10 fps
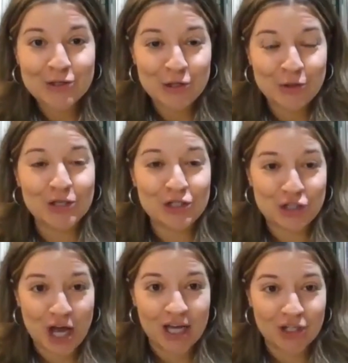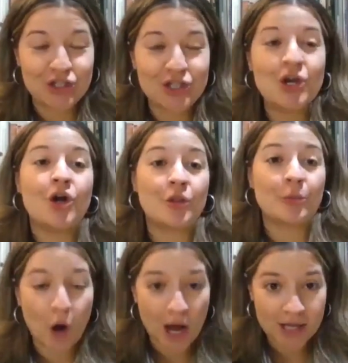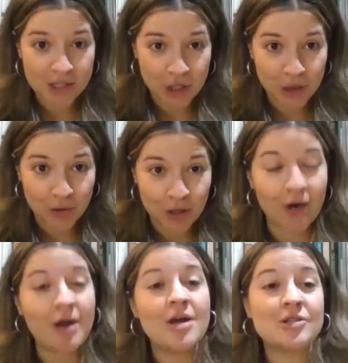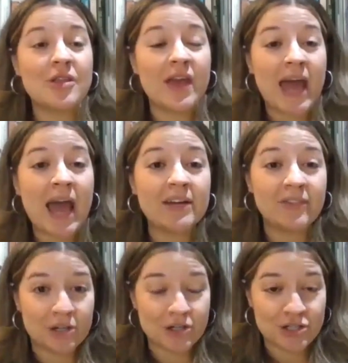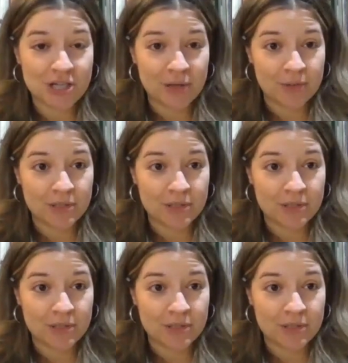to the judge or the prosecutor so that they kind of understand